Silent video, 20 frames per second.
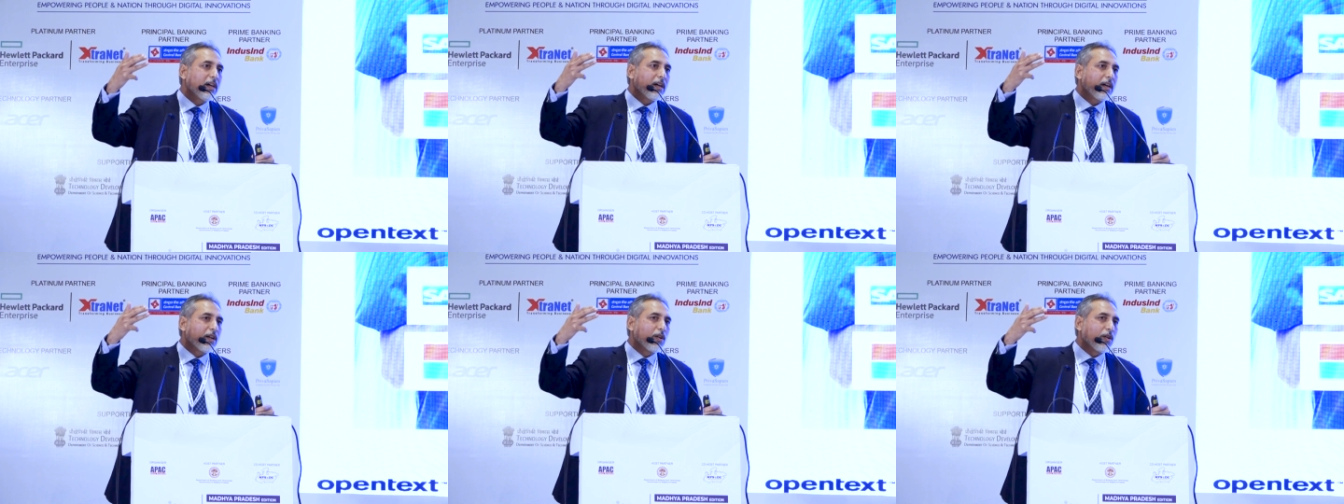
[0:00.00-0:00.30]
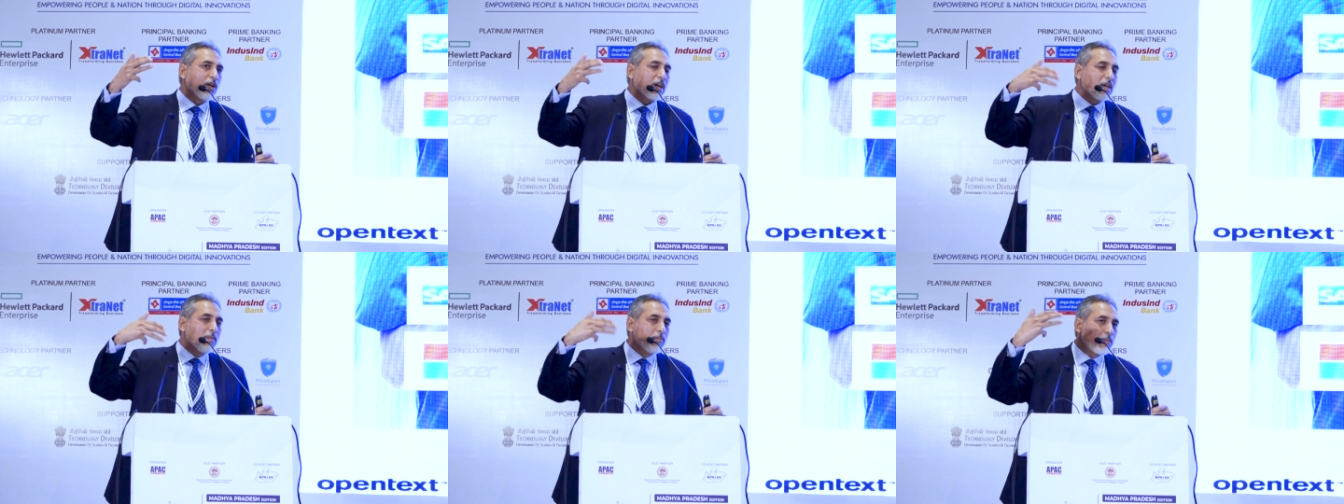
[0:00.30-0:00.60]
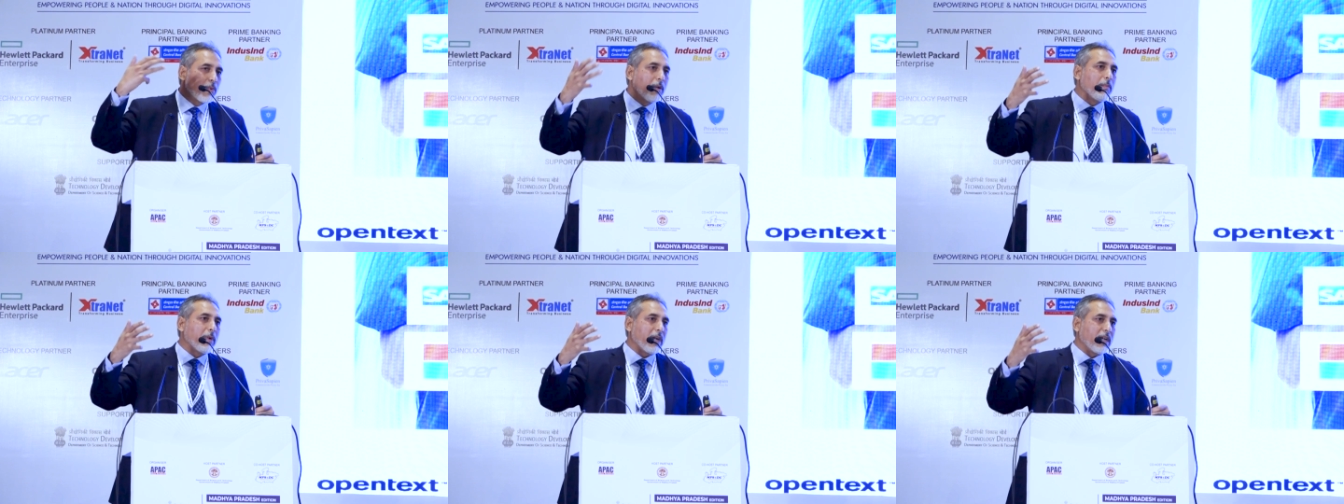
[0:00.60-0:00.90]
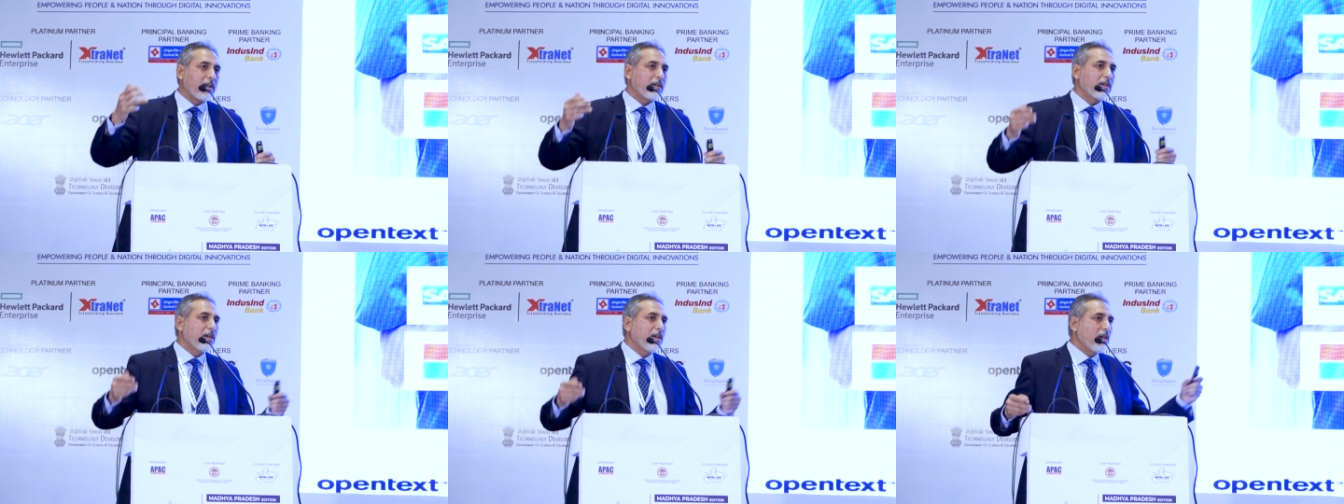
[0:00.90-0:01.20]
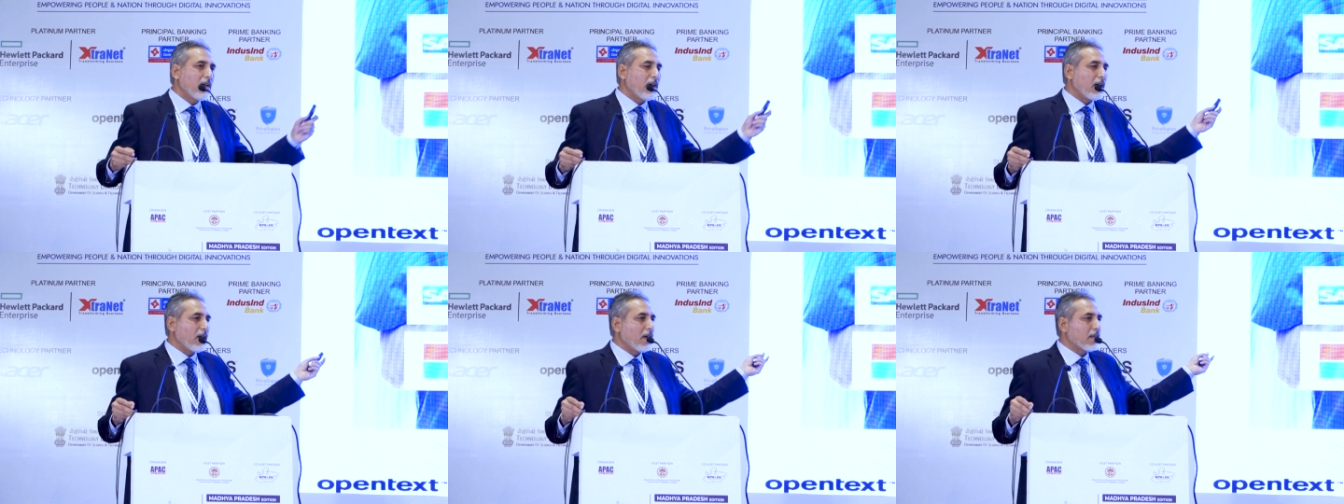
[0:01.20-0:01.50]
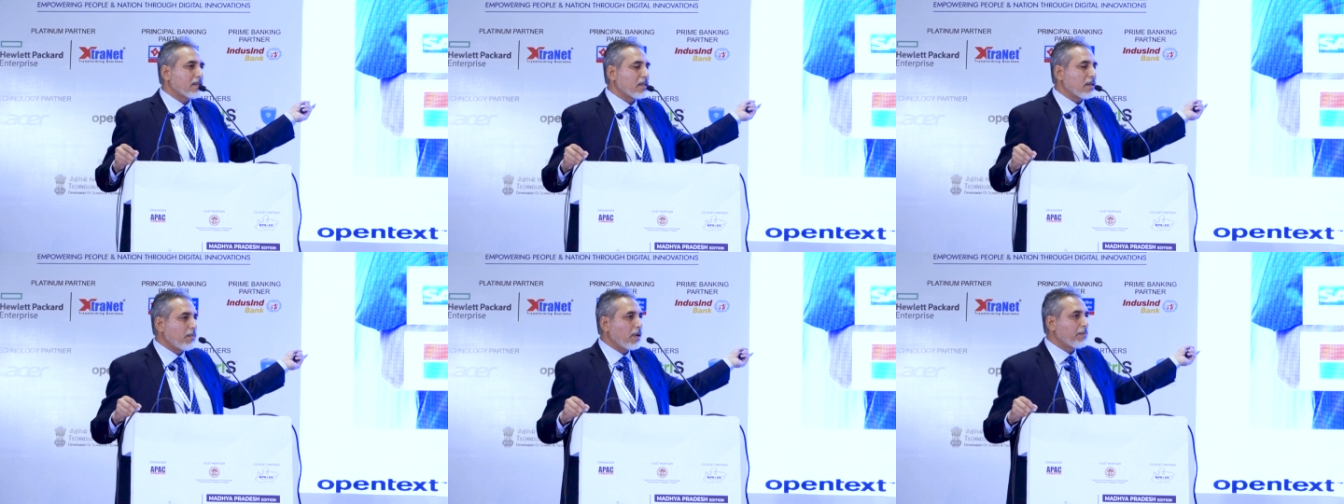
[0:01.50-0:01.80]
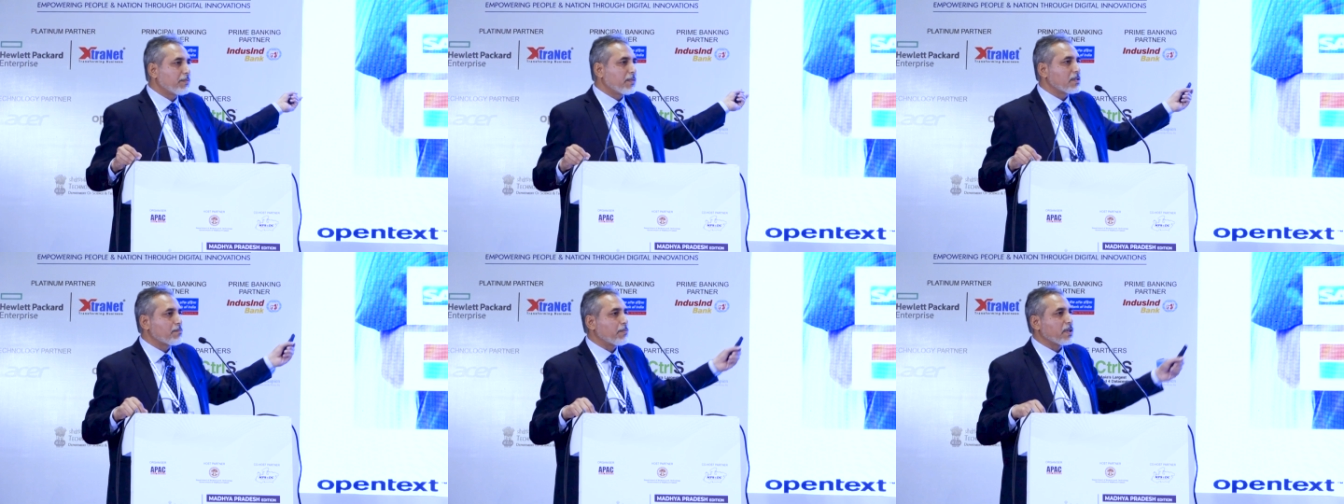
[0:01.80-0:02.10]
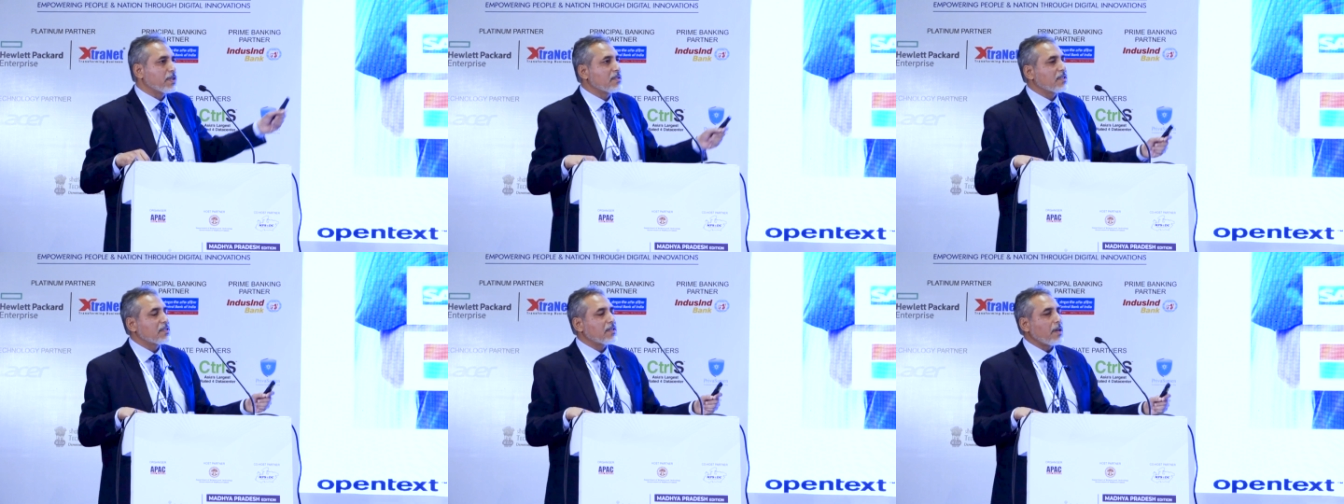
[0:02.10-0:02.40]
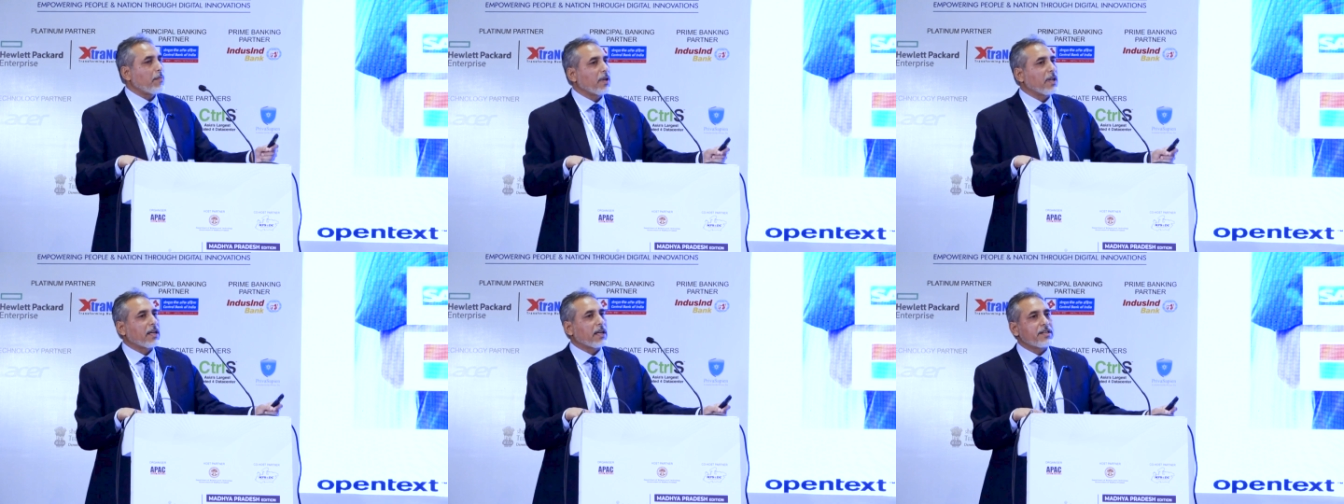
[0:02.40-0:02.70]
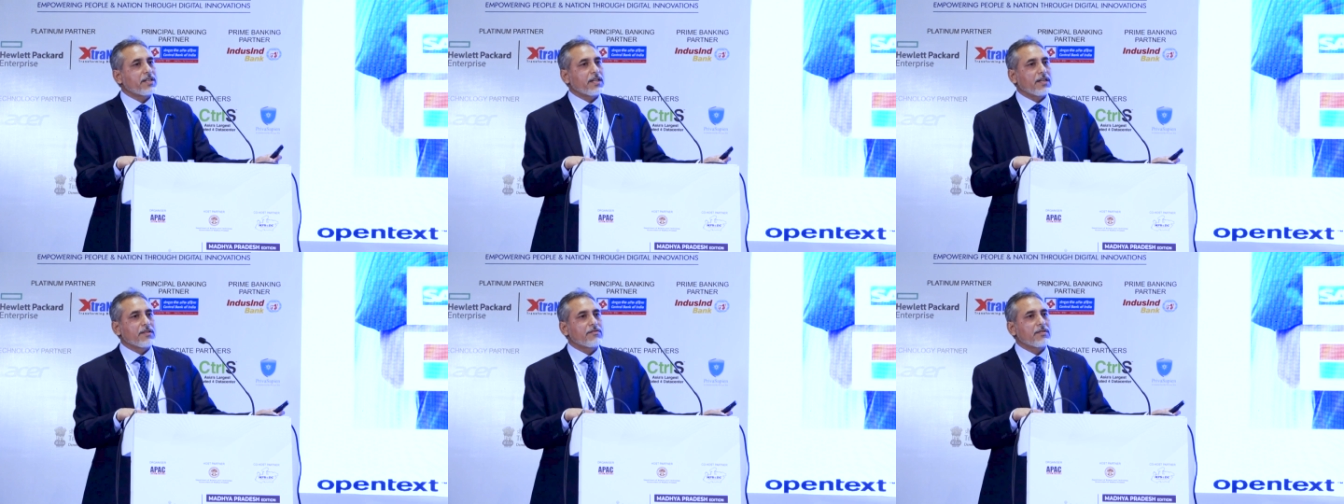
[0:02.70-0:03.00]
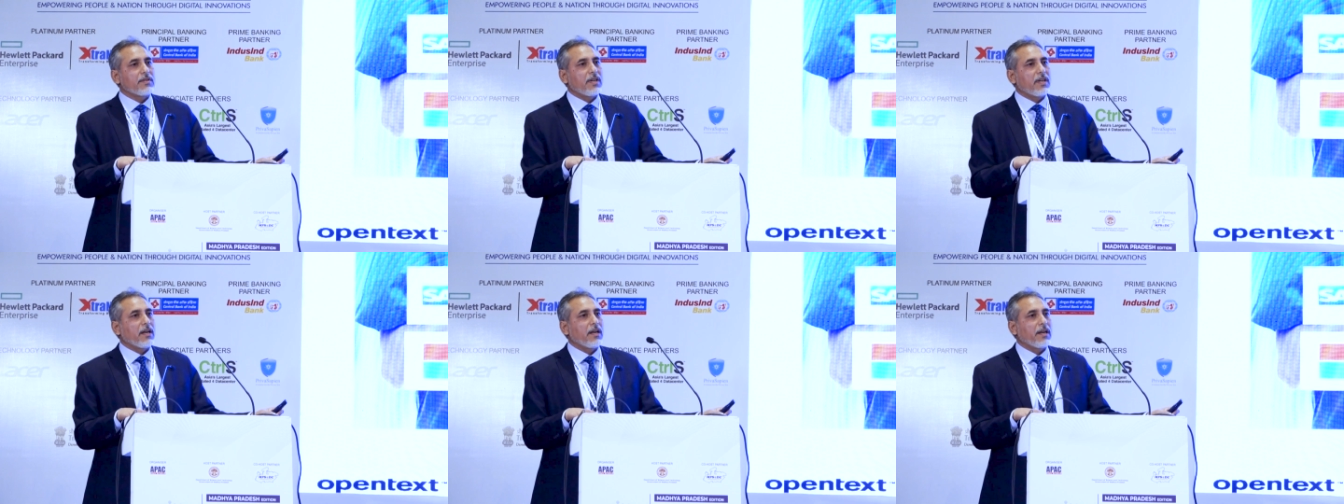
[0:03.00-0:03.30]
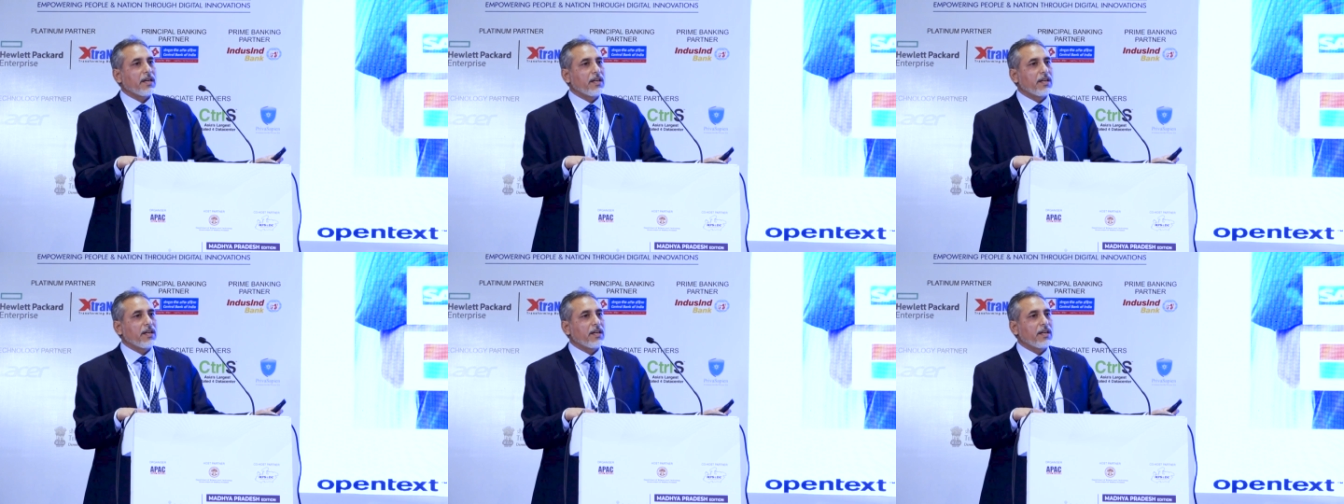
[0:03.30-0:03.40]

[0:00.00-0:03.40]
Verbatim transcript: you know implement uh, some of these business applications uh,